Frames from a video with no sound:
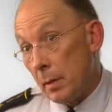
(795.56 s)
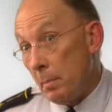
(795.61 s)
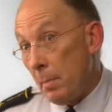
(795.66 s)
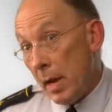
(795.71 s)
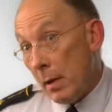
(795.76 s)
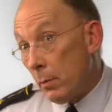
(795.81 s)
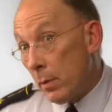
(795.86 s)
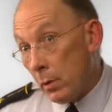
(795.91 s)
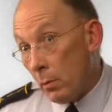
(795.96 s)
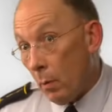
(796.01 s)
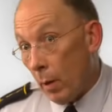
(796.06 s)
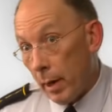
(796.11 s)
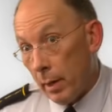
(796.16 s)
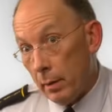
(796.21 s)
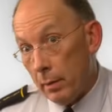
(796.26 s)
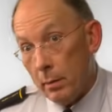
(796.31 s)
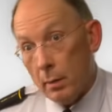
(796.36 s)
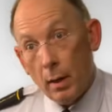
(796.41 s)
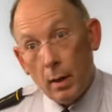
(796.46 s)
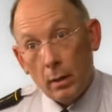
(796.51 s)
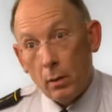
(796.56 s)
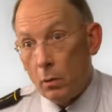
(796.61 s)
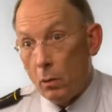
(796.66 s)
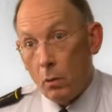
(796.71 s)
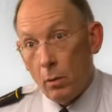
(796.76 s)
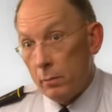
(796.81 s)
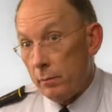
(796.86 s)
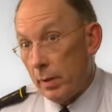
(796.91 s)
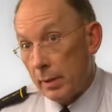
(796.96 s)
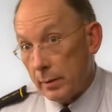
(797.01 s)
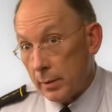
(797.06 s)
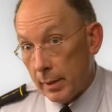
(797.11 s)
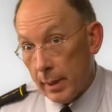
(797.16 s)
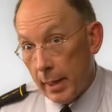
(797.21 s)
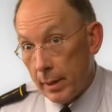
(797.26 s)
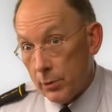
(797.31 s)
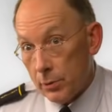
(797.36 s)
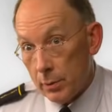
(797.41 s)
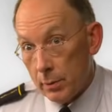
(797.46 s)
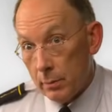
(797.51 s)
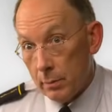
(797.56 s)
may require a co-investigation.